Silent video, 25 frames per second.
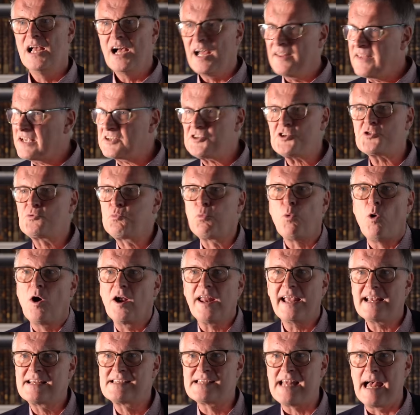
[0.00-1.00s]
And that's just
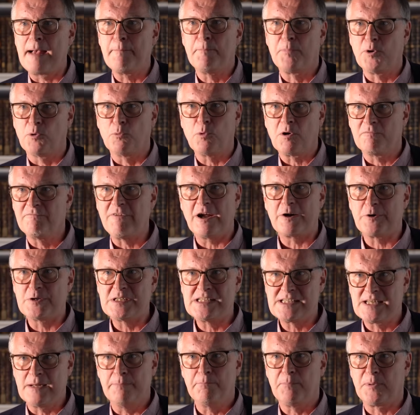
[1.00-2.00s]
one example, one very
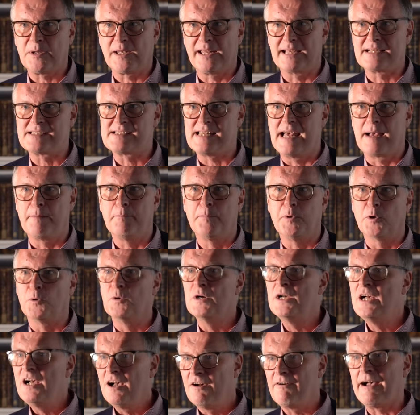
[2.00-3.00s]
simple example